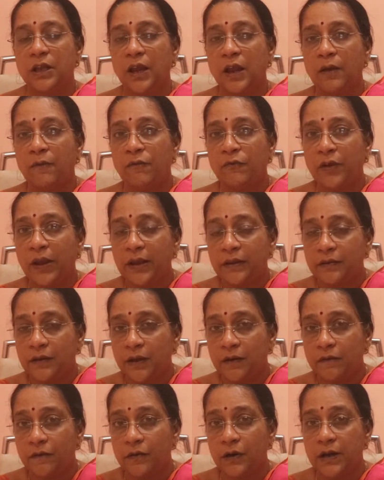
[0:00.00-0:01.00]
The way
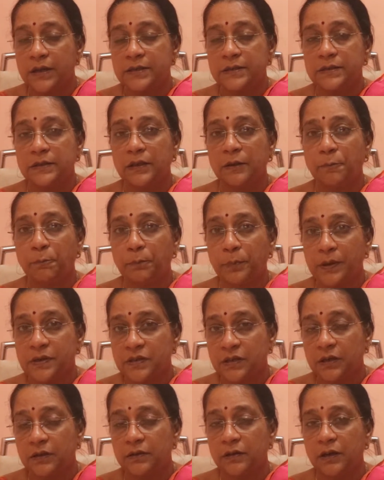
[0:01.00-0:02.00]
they dress, the
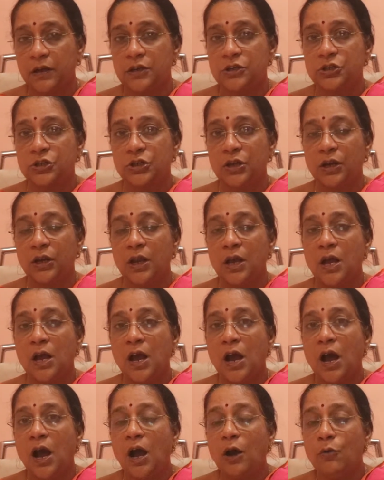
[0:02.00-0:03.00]
presentation,
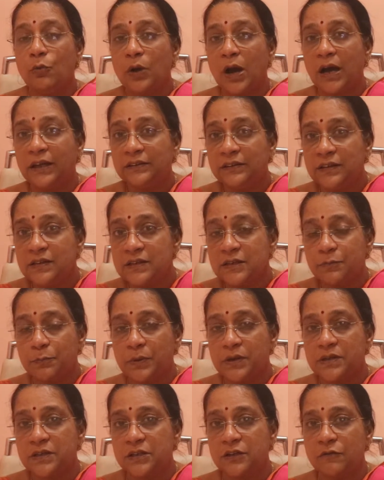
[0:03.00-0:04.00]
how others
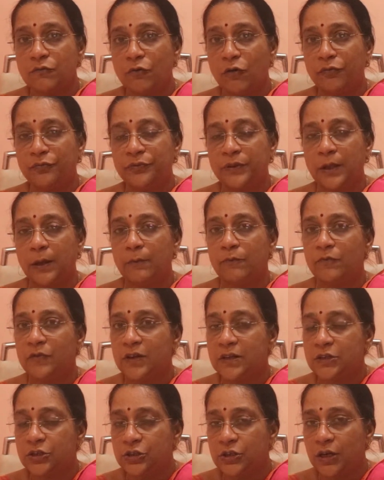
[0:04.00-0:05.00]
perceive of them
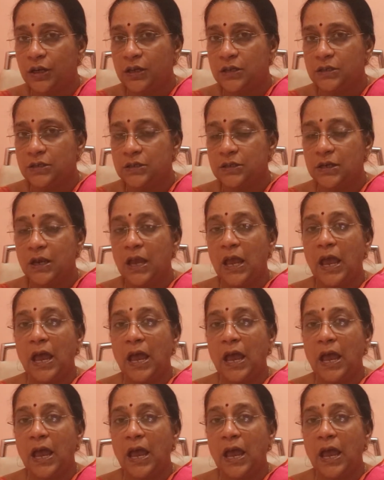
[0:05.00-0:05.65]
will change.